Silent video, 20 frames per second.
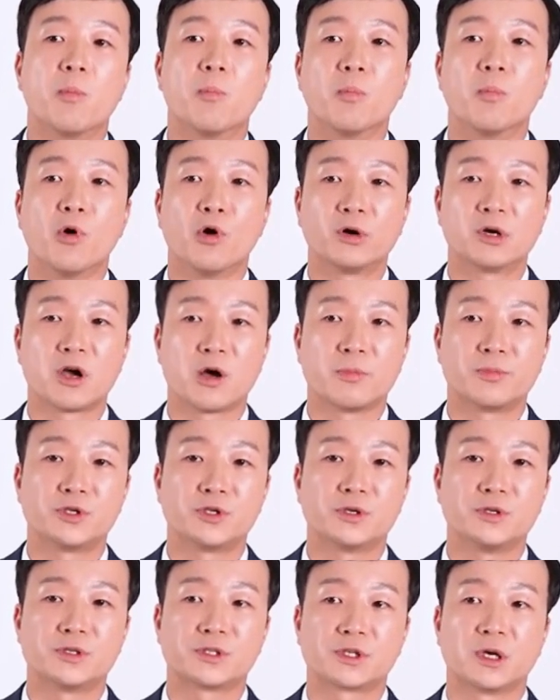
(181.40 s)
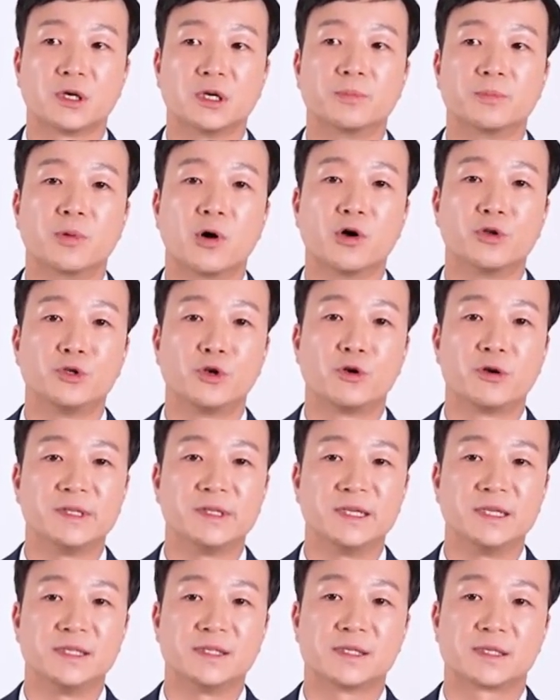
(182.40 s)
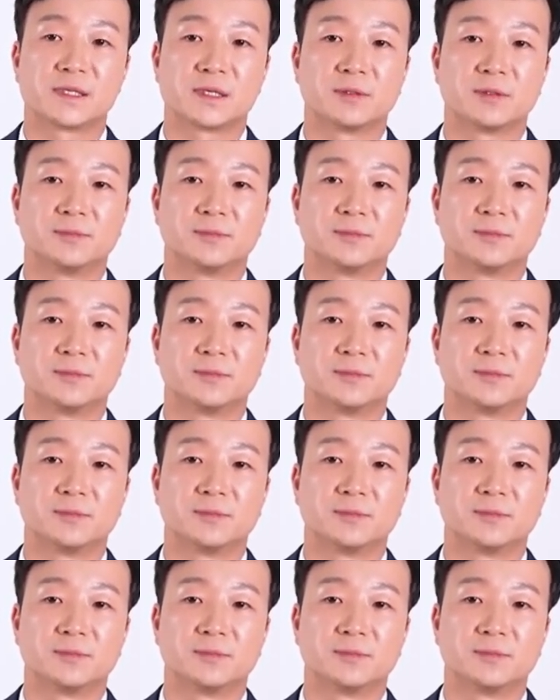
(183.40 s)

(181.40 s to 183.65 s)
more options upon your needs.